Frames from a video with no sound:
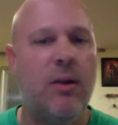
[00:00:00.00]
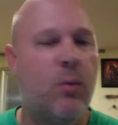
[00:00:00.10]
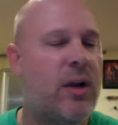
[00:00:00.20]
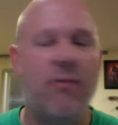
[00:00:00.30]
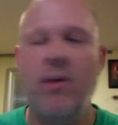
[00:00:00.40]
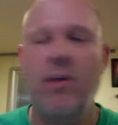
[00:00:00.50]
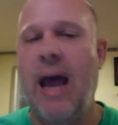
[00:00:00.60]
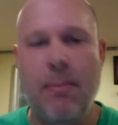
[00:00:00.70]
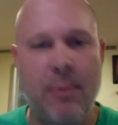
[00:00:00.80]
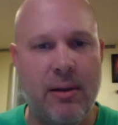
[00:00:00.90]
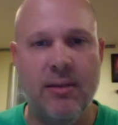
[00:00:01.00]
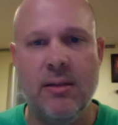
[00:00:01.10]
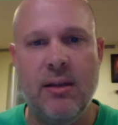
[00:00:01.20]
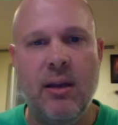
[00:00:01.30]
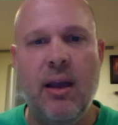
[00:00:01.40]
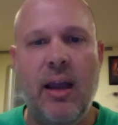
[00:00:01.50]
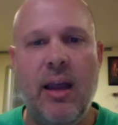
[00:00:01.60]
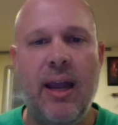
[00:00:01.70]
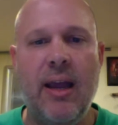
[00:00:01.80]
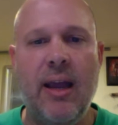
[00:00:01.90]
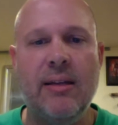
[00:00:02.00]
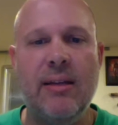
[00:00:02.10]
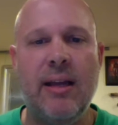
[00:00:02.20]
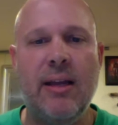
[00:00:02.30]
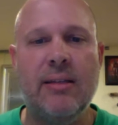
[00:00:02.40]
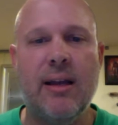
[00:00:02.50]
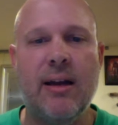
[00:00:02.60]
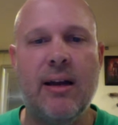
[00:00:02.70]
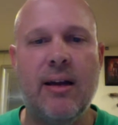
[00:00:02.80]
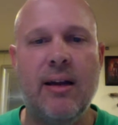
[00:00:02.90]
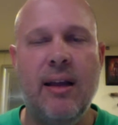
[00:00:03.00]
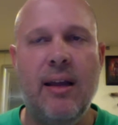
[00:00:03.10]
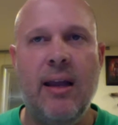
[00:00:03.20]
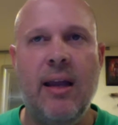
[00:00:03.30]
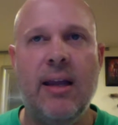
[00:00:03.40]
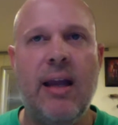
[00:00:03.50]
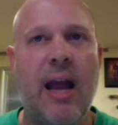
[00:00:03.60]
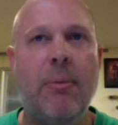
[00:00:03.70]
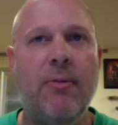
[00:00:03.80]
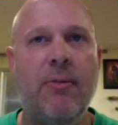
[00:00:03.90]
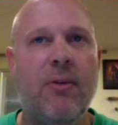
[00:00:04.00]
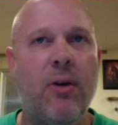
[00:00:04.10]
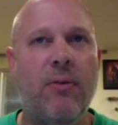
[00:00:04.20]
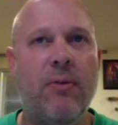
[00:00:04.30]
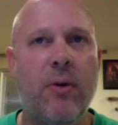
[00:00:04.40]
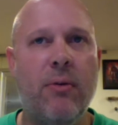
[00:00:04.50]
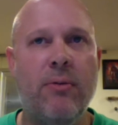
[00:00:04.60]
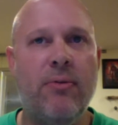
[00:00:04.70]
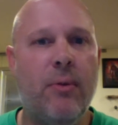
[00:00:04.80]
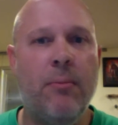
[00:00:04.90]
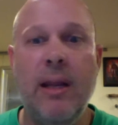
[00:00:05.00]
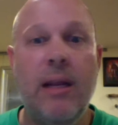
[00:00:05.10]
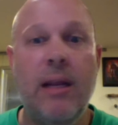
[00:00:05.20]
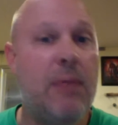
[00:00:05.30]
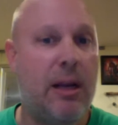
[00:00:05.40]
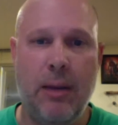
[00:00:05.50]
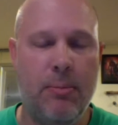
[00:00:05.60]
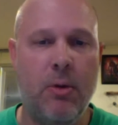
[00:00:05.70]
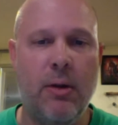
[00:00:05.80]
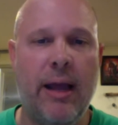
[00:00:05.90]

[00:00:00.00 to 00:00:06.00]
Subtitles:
Recovery happens, and it can happen for many people.